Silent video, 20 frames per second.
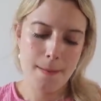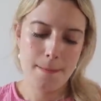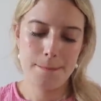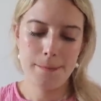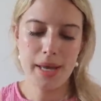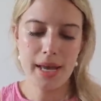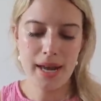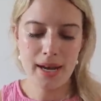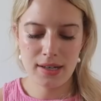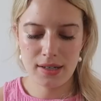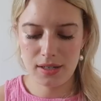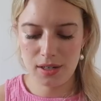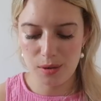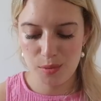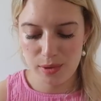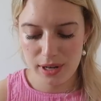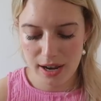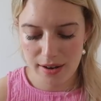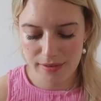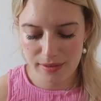but
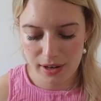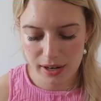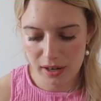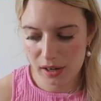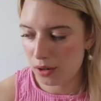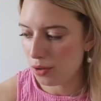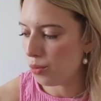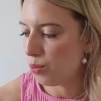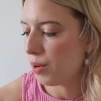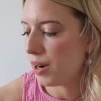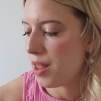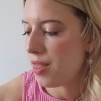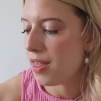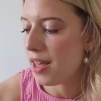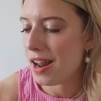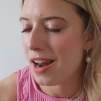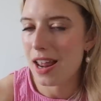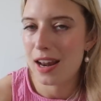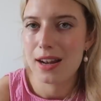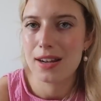whatever, worth
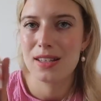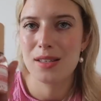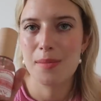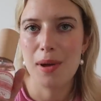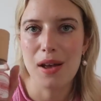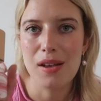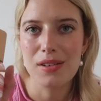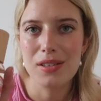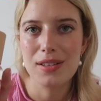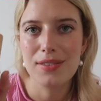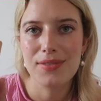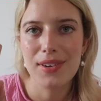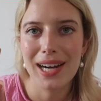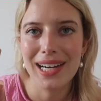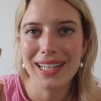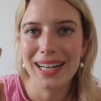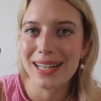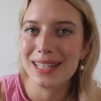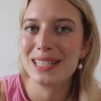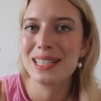it, and it smells
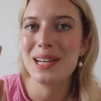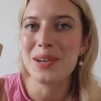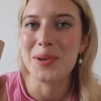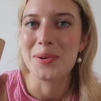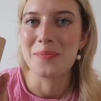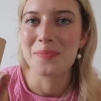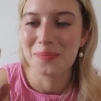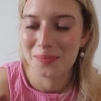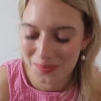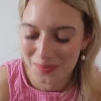very nice too.